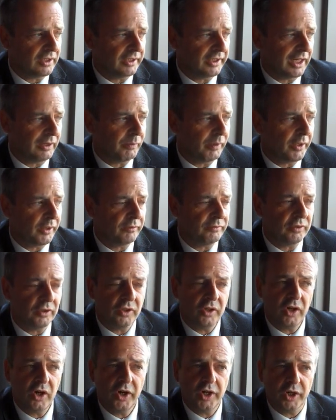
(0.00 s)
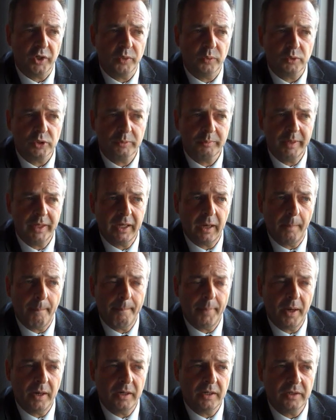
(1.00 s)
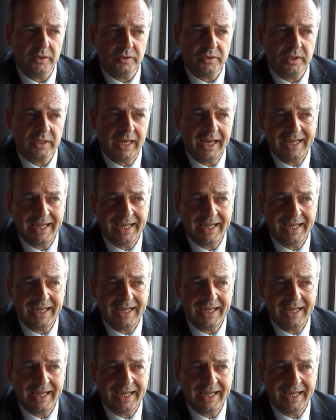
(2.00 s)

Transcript: and they run off to the High Court to make a Part